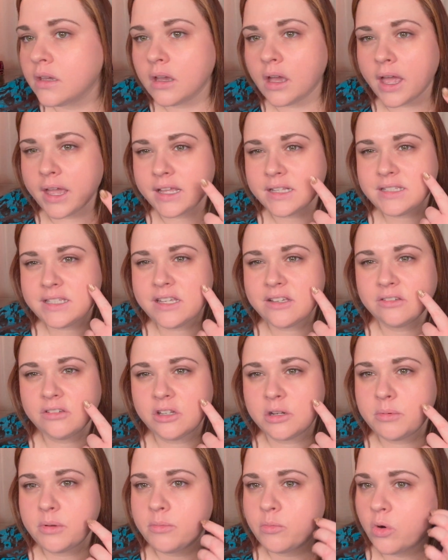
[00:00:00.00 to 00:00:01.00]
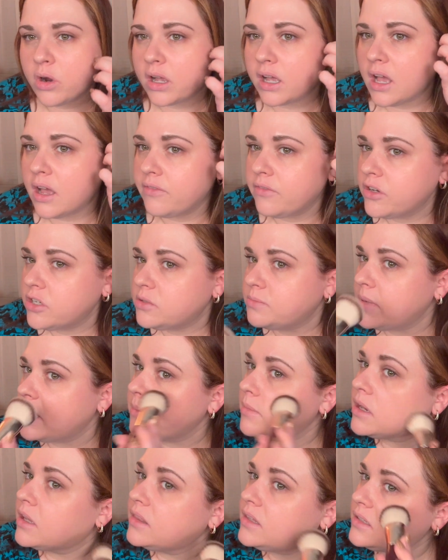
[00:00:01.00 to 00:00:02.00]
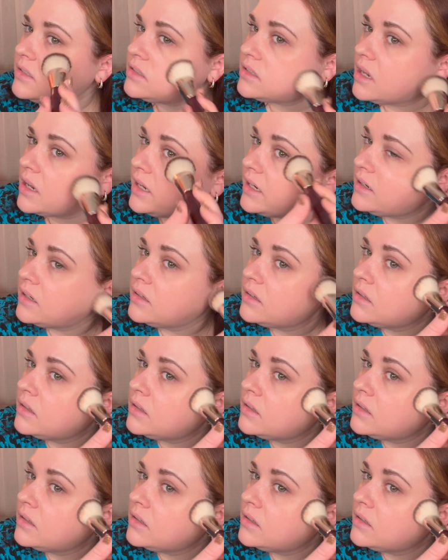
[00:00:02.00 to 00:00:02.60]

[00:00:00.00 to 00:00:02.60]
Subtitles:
I could see a little bit more coverage maybe on this side,